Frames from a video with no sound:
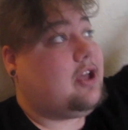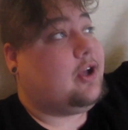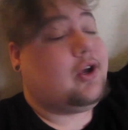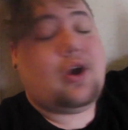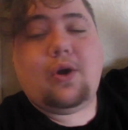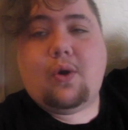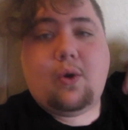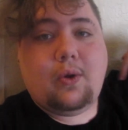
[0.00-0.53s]

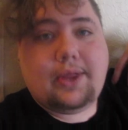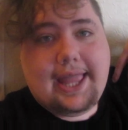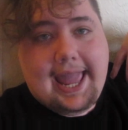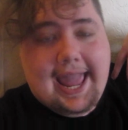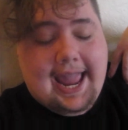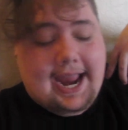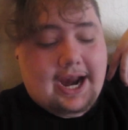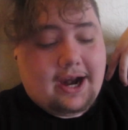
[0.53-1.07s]
cold
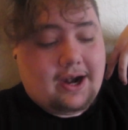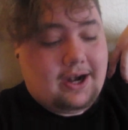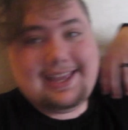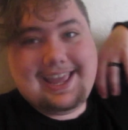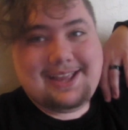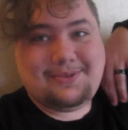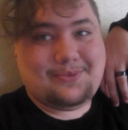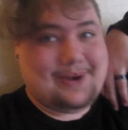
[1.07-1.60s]
air
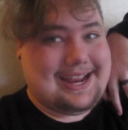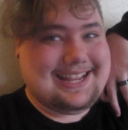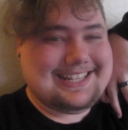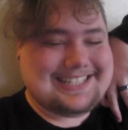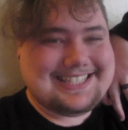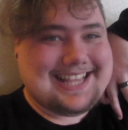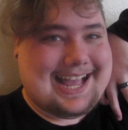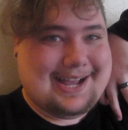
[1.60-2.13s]
and
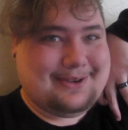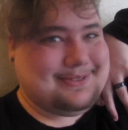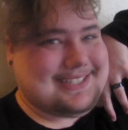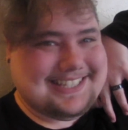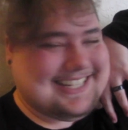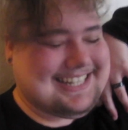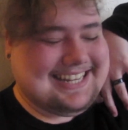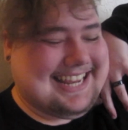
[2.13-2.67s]
rain sounds
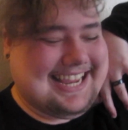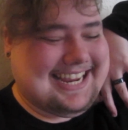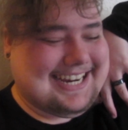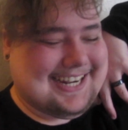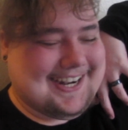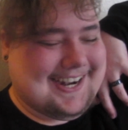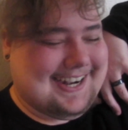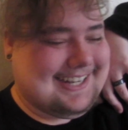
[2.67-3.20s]
in
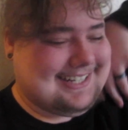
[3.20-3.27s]
here.